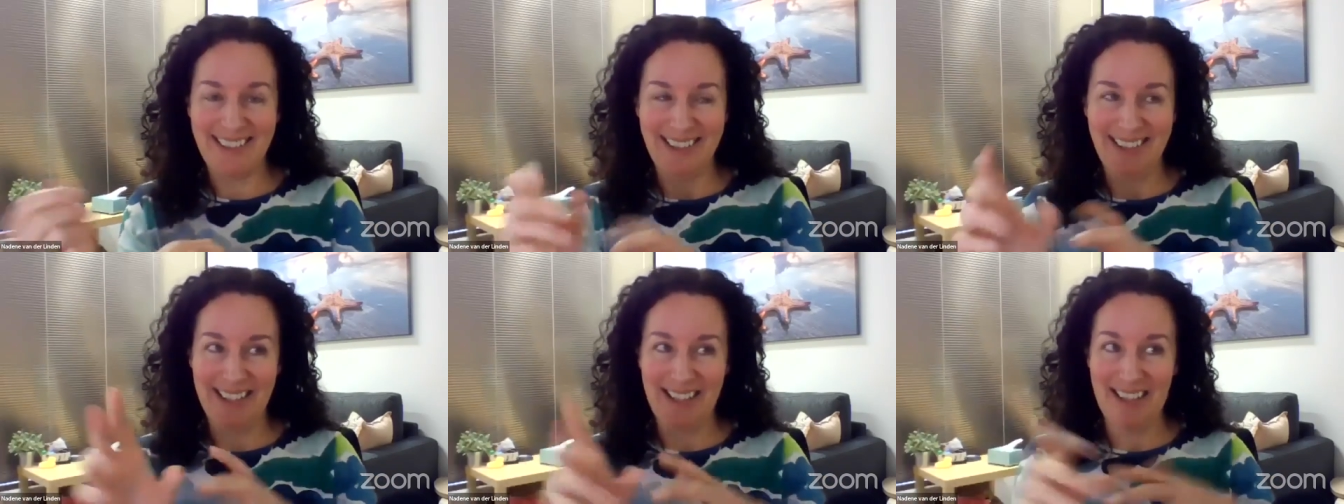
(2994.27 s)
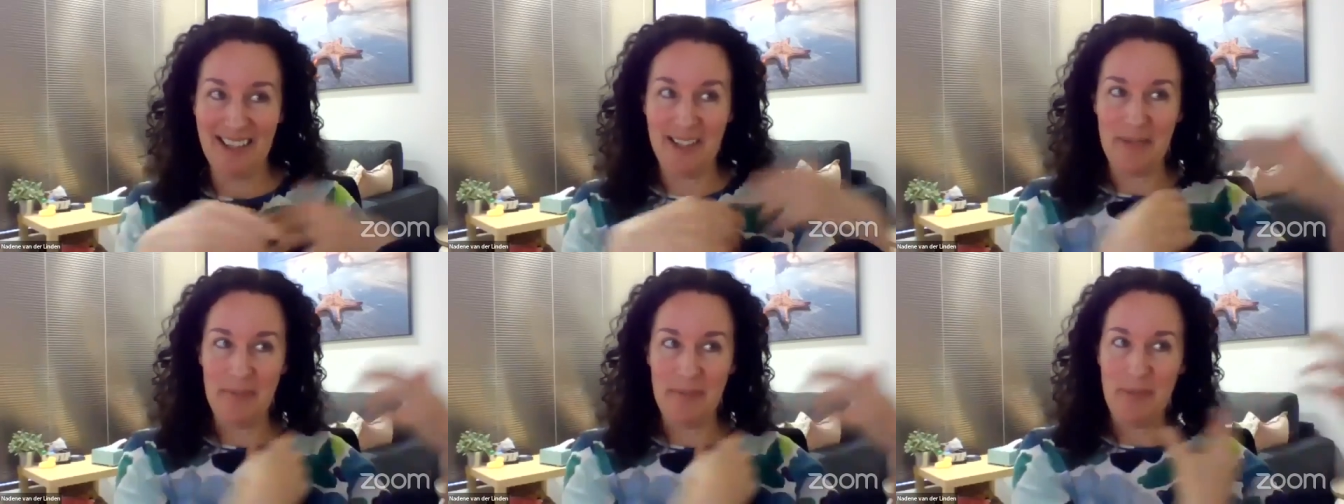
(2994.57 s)
And then
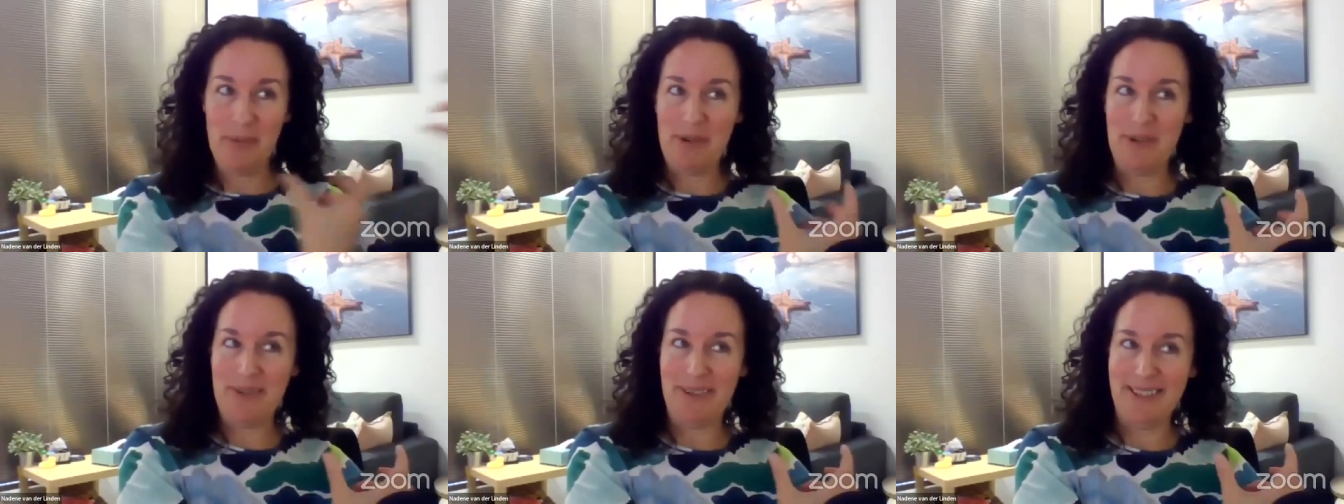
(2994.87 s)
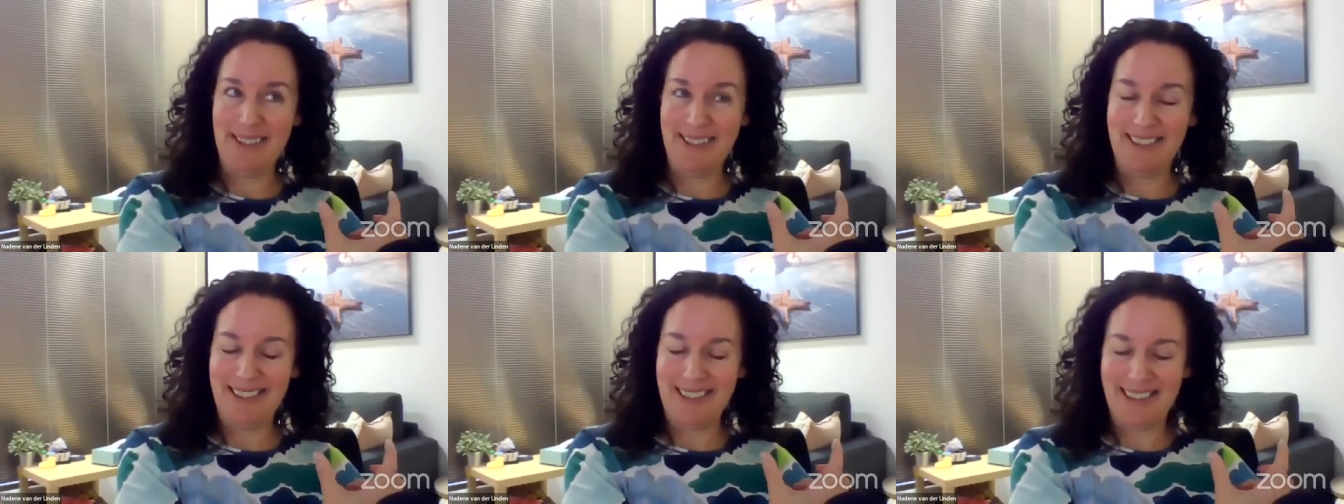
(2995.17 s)
there's a mode
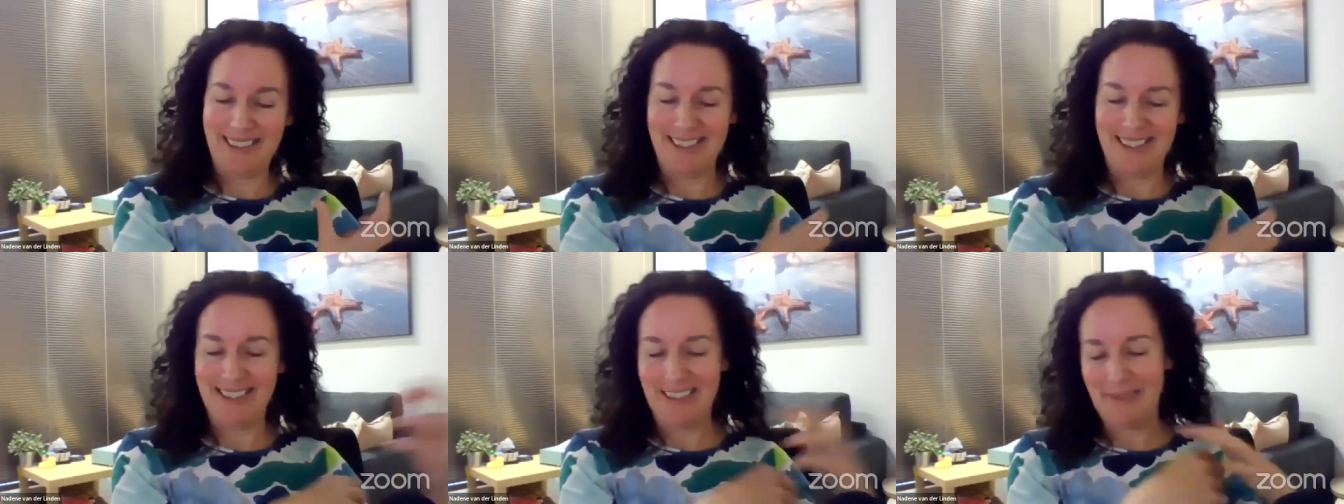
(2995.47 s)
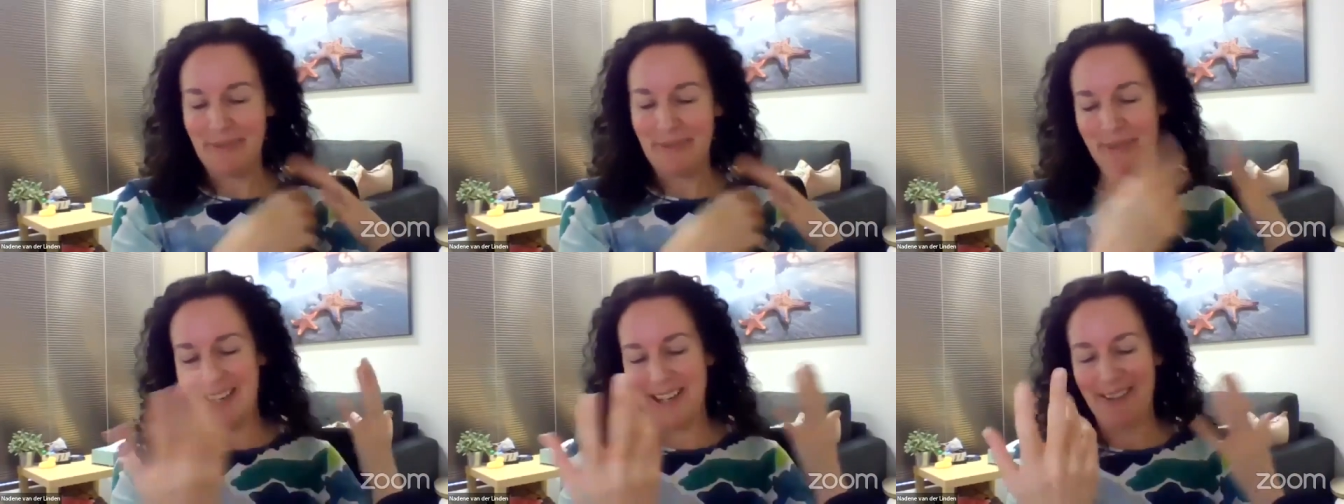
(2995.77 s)
that does the other
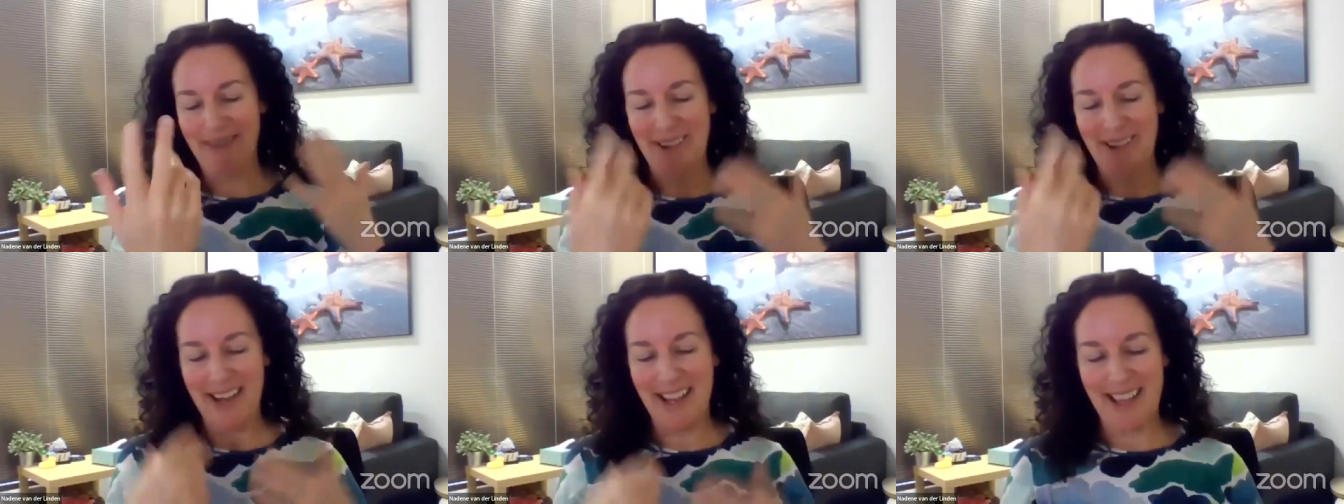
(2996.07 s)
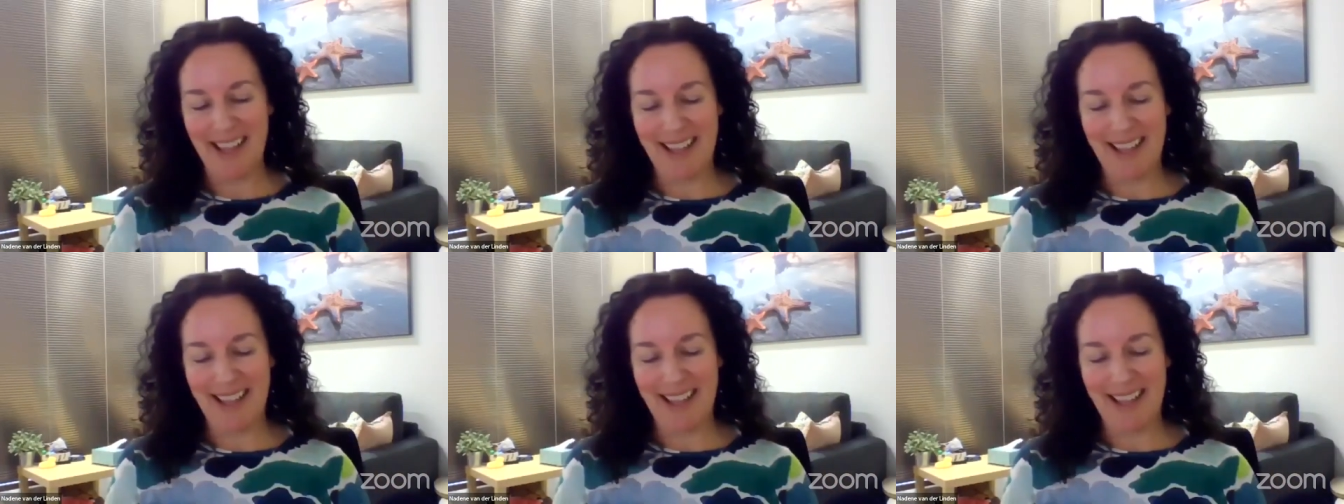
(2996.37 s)
stuff. But anyway,